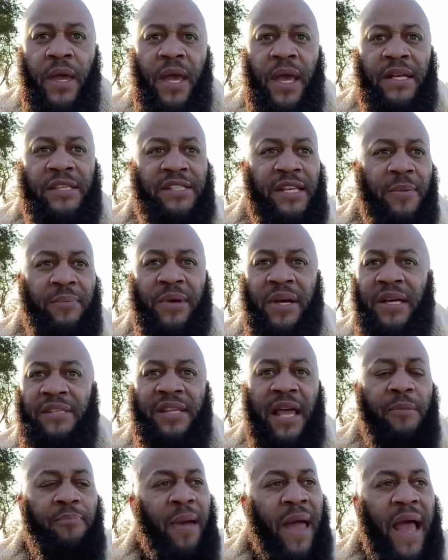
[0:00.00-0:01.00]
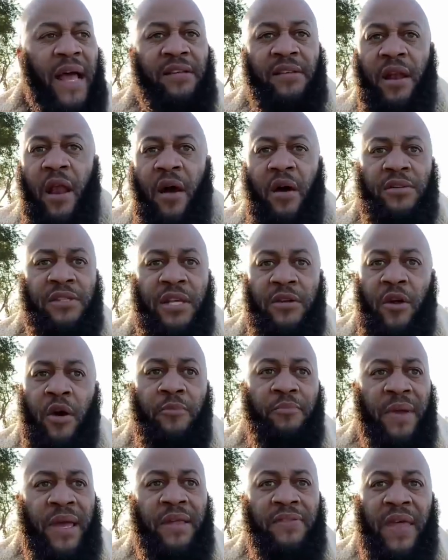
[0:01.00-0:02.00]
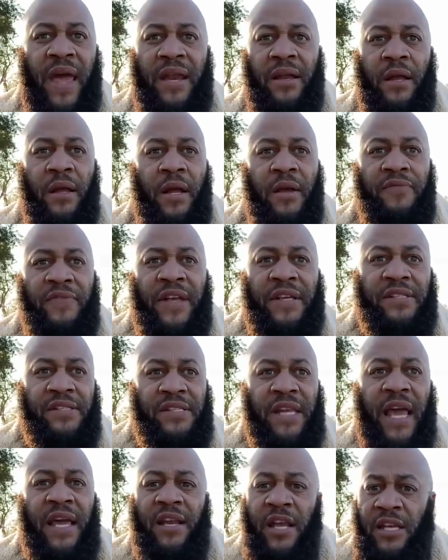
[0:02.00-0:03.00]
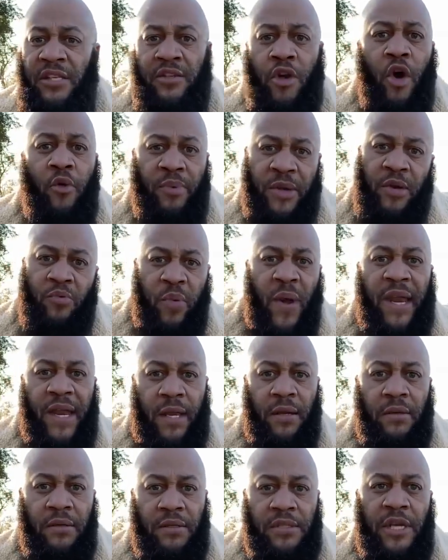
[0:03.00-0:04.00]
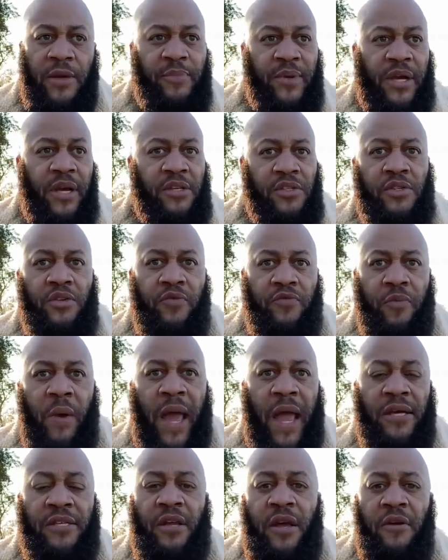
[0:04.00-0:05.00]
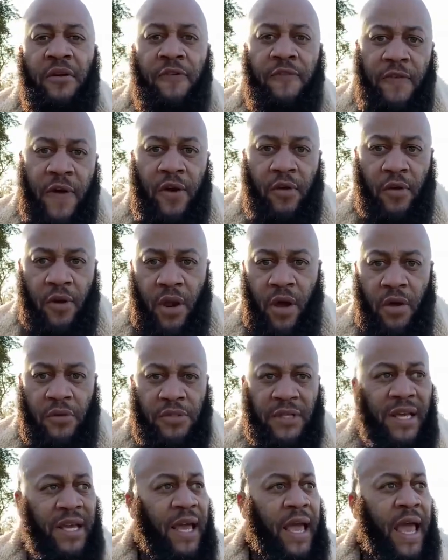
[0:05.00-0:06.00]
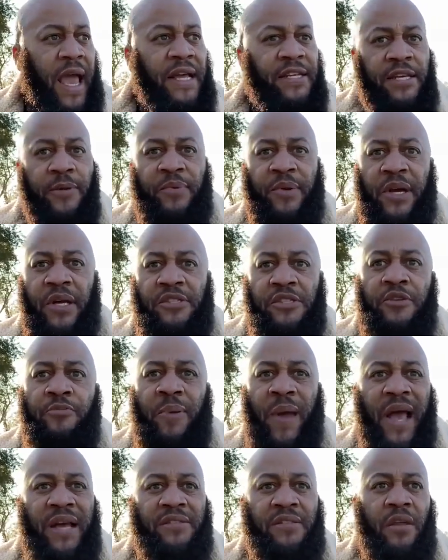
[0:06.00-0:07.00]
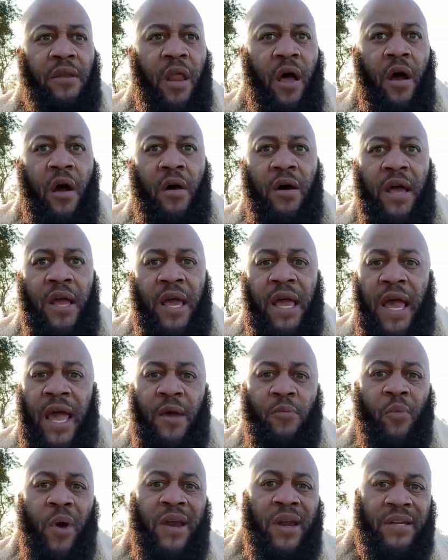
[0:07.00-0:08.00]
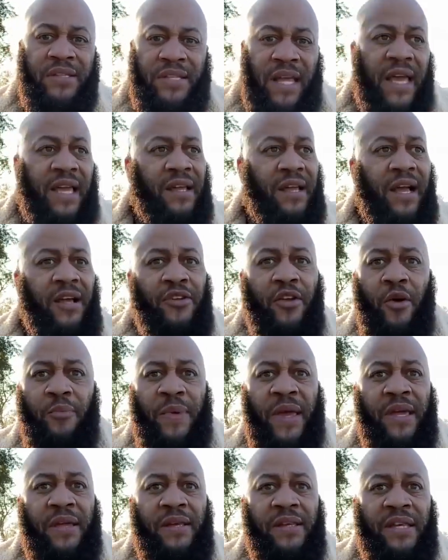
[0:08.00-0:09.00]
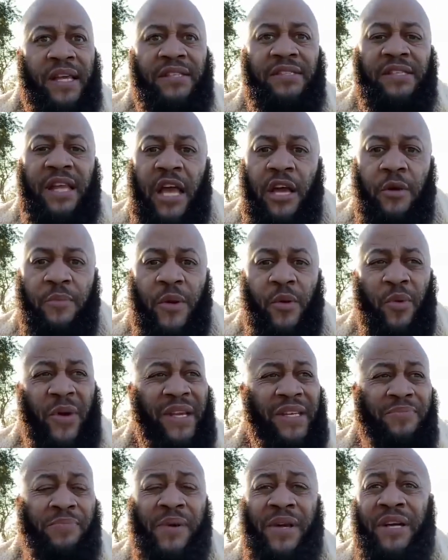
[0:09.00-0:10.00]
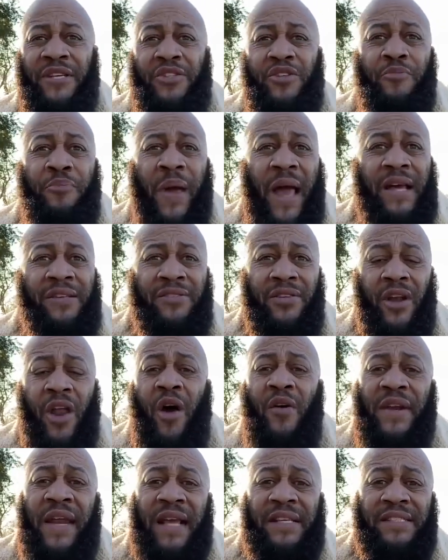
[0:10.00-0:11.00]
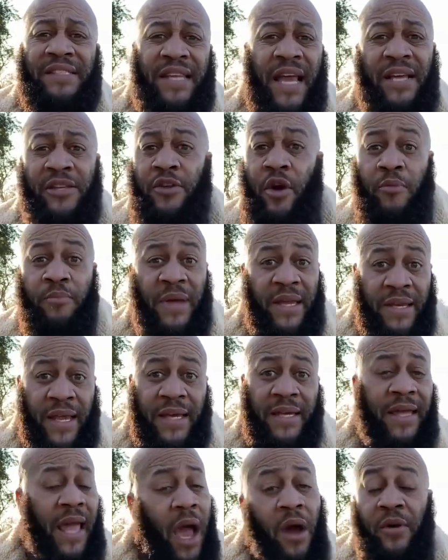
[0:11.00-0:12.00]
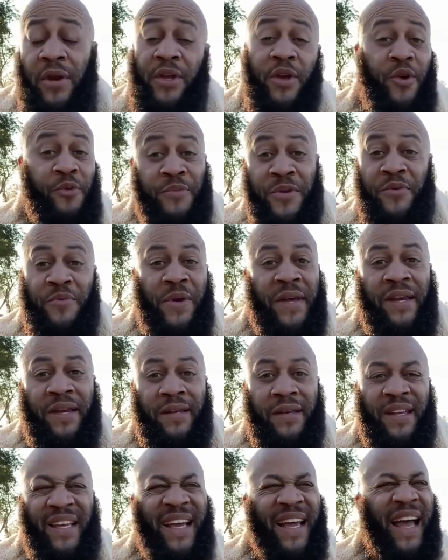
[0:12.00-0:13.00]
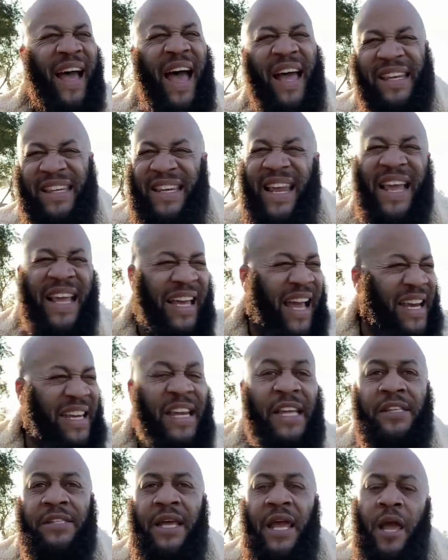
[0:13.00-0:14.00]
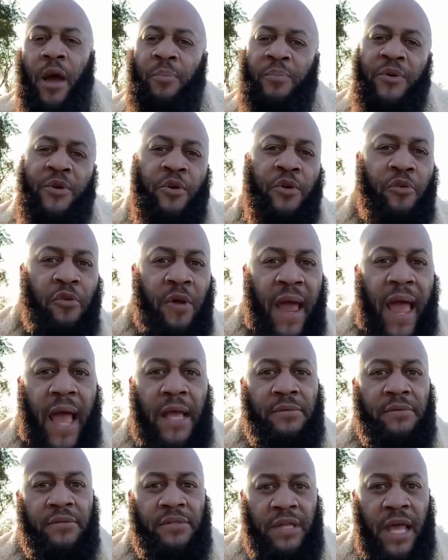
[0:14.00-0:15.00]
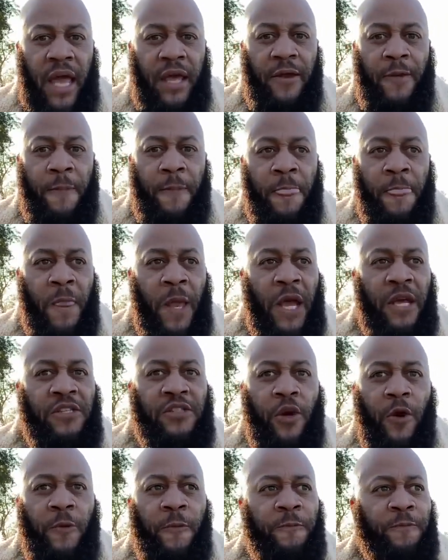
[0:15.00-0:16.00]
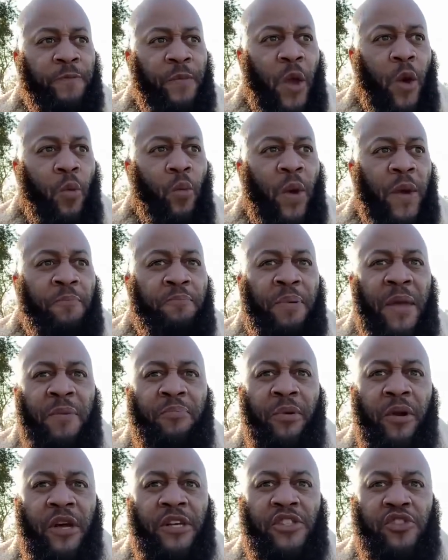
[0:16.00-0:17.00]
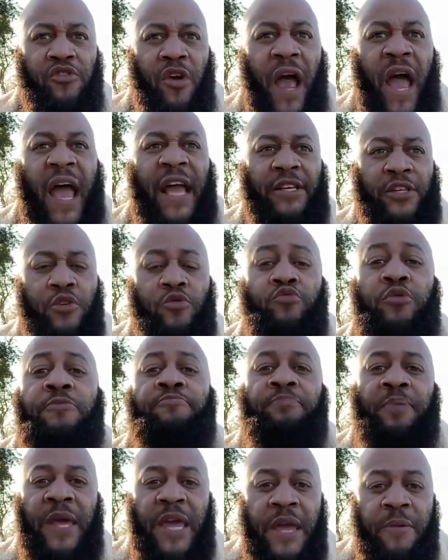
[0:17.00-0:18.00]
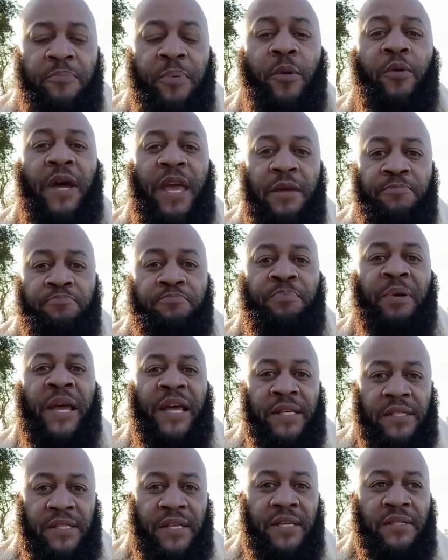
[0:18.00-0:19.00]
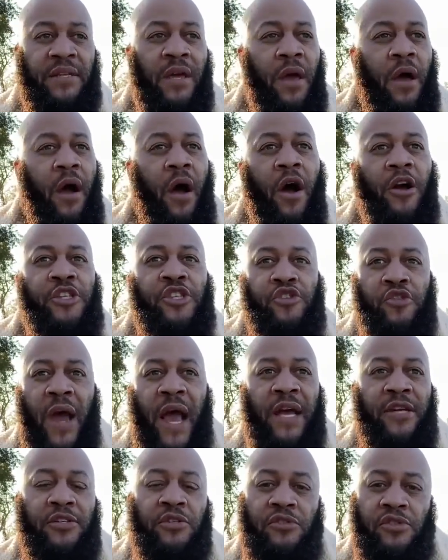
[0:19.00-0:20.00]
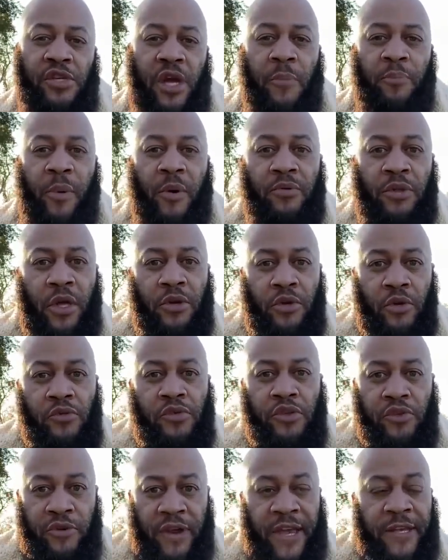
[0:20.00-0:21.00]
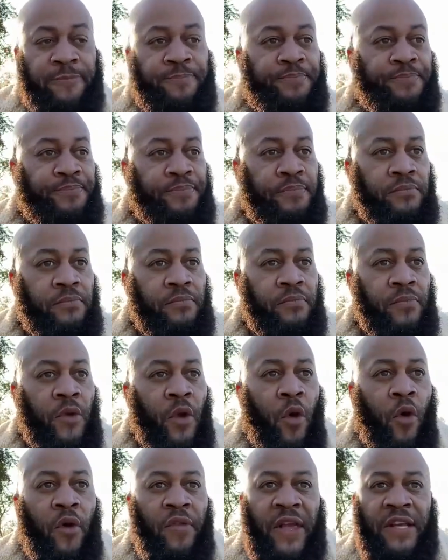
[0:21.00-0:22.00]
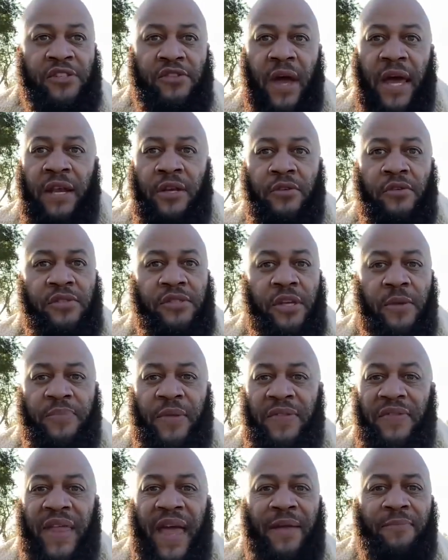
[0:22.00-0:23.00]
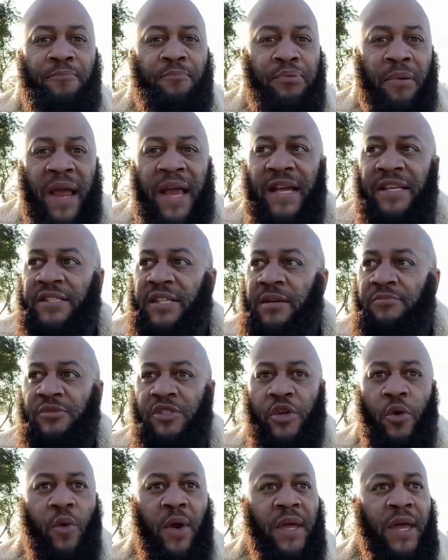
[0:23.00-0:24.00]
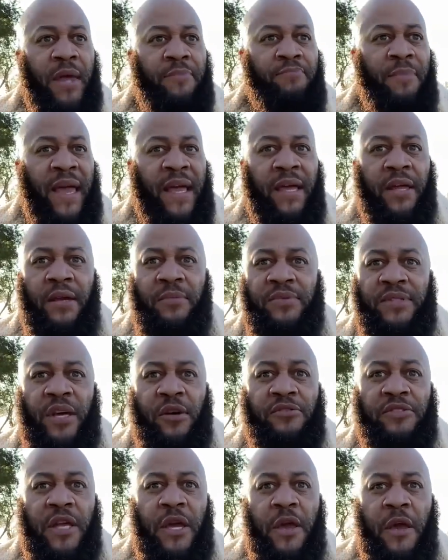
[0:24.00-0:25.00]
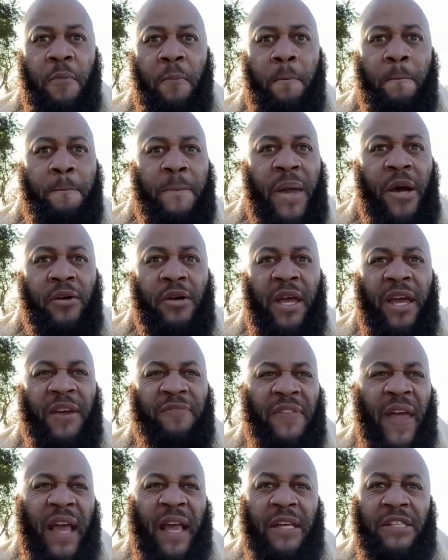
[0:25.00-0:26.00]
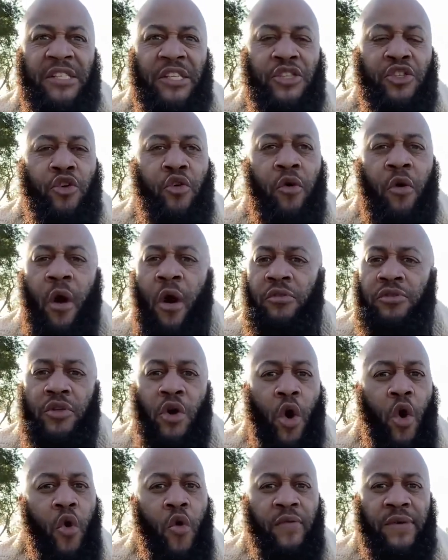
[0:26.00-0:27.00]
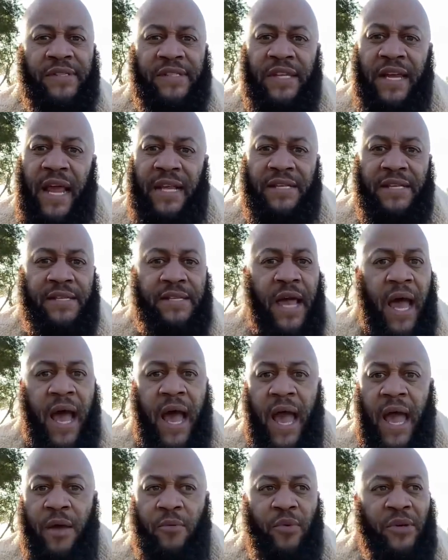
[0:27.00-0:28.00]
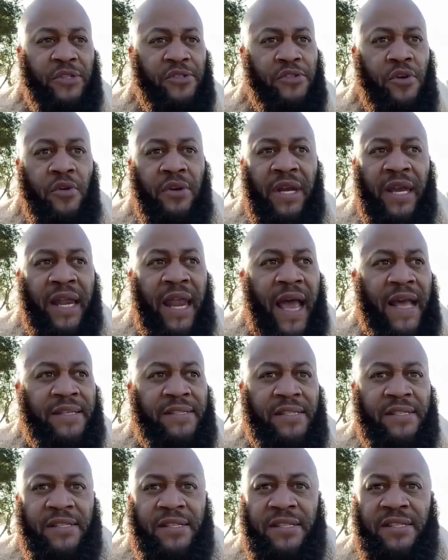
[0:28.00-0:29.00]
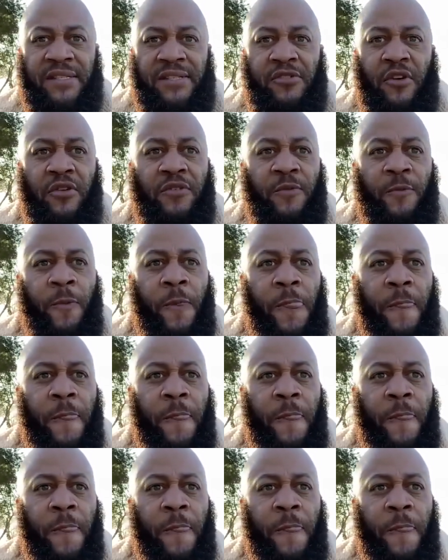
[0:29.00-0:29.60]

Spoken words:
Just because they pass laws, it don't mean that the state is going to be with it. Just because you've passed federal laws. And just because you passed a law in one state don't mean this state going to be with it. Just because you passed a law in that state don't mean the county going to be with it. I think I need to help you grasp that. So when people in business are trying to jump on the new trend, or they trying to do something that brings them joy and making themselves million, if they could just cross over to that side with certain licenses and certain